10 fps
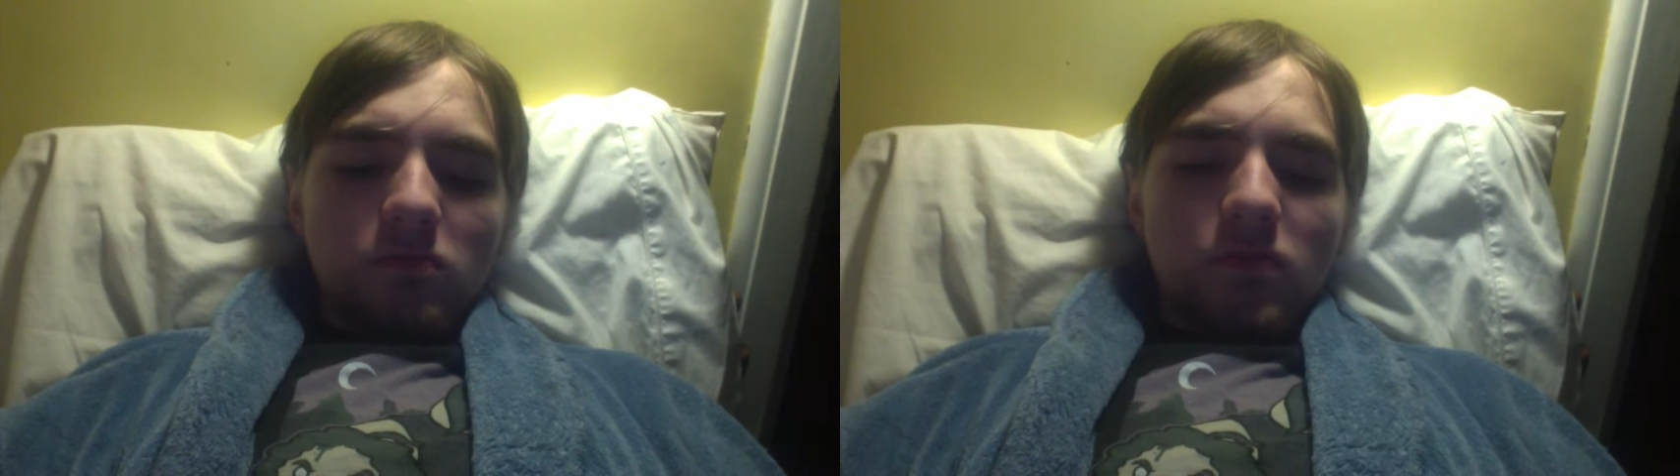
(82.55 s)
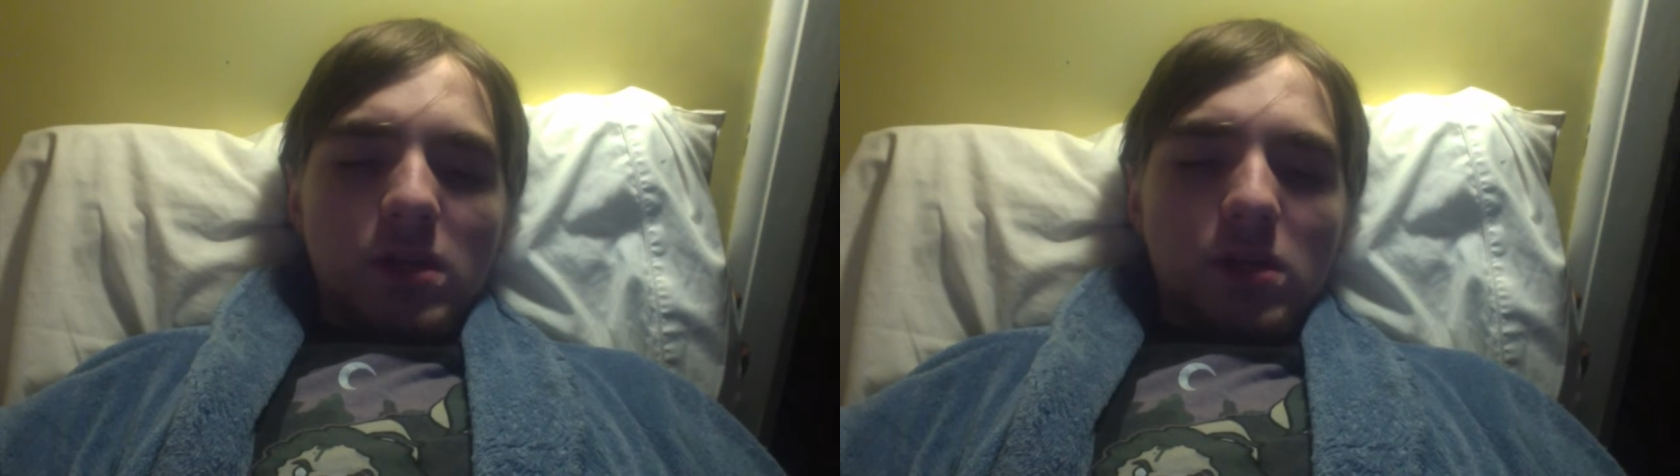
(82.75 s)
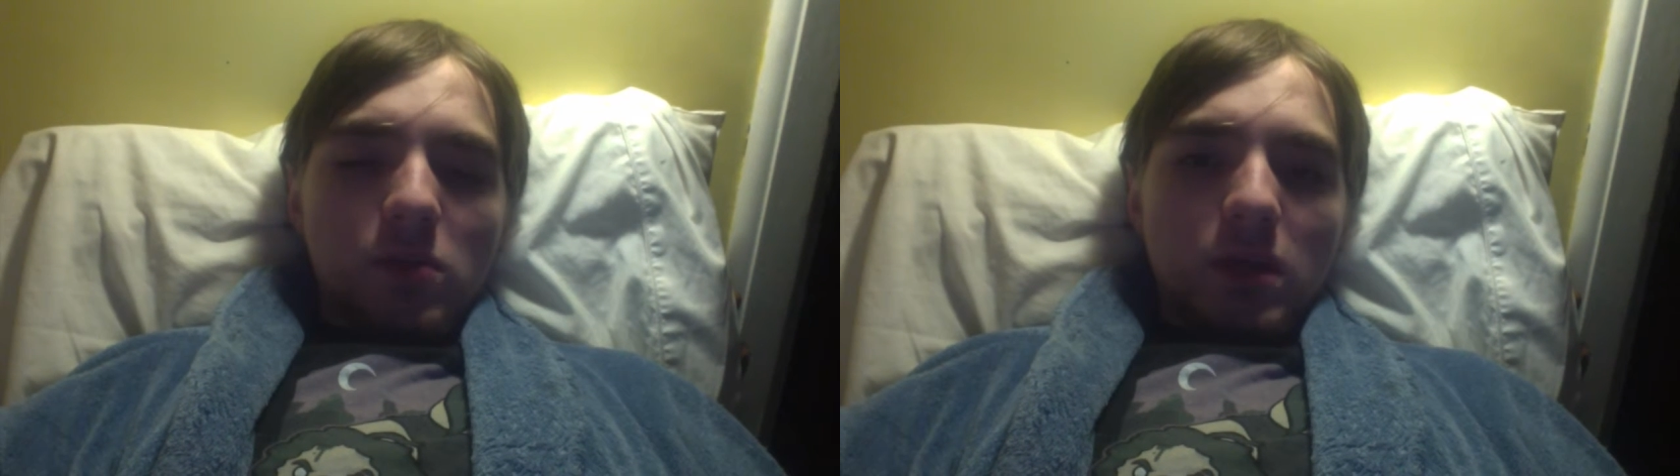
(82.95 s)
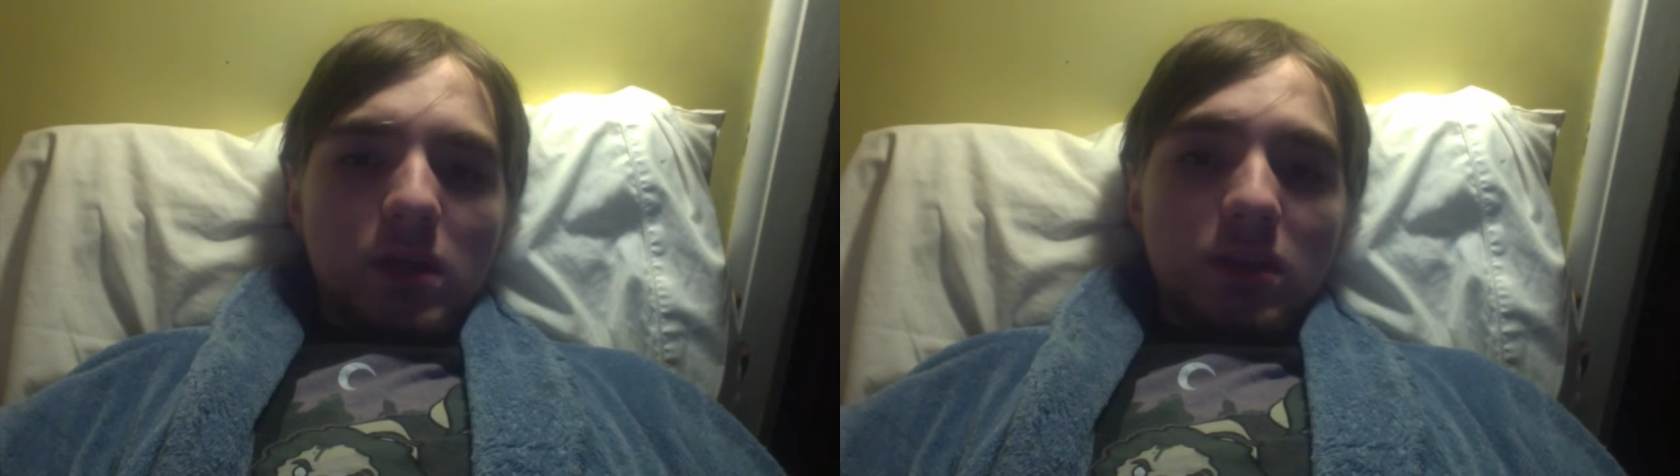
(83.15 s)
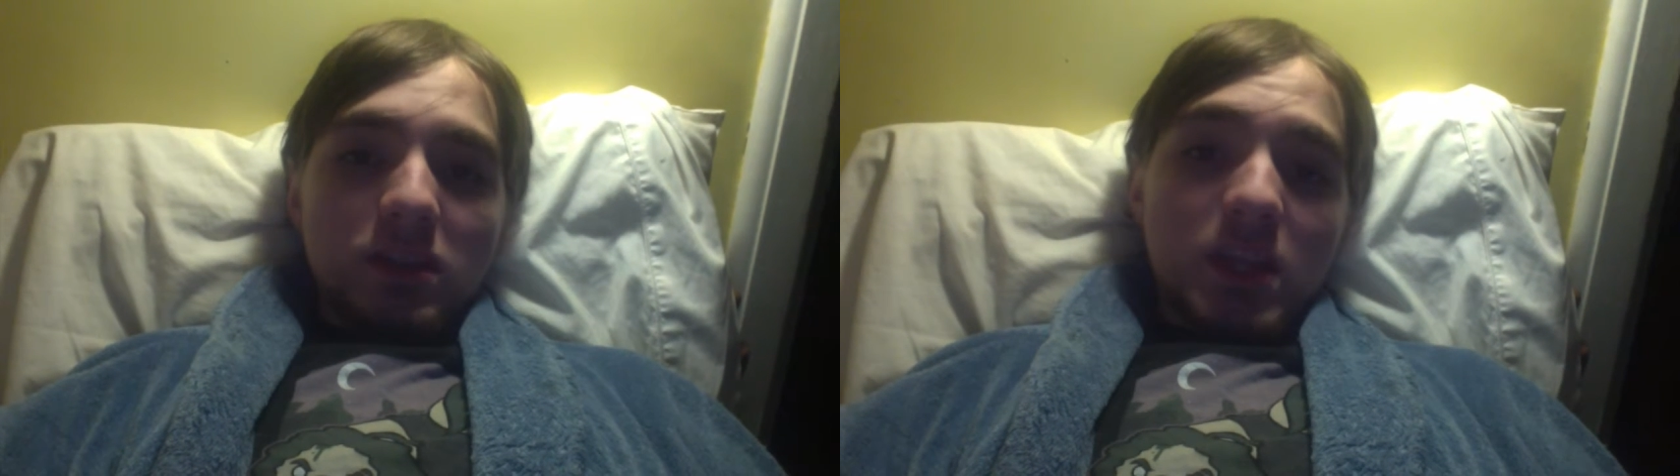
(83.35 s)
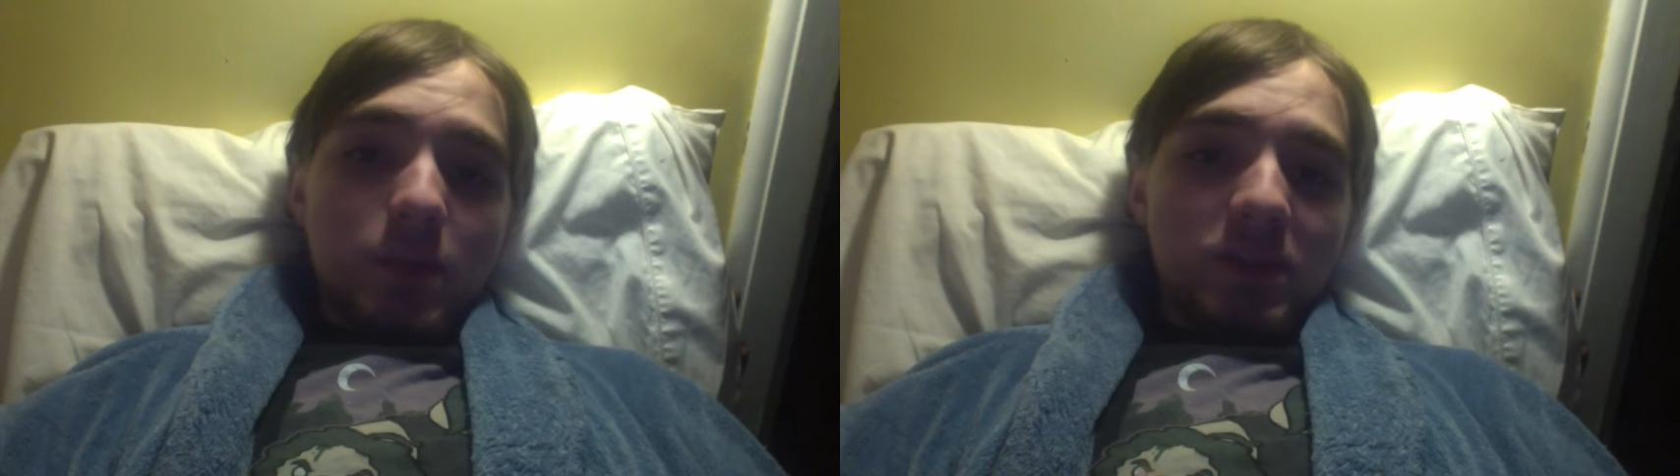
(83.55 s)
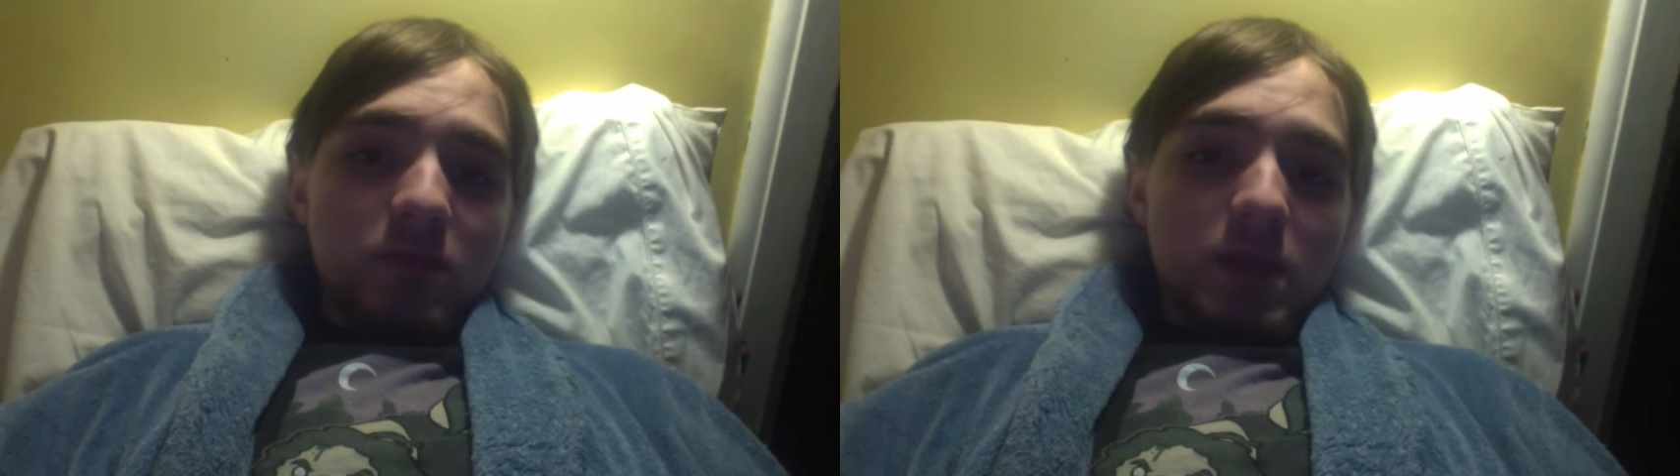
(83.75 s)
following in the steps of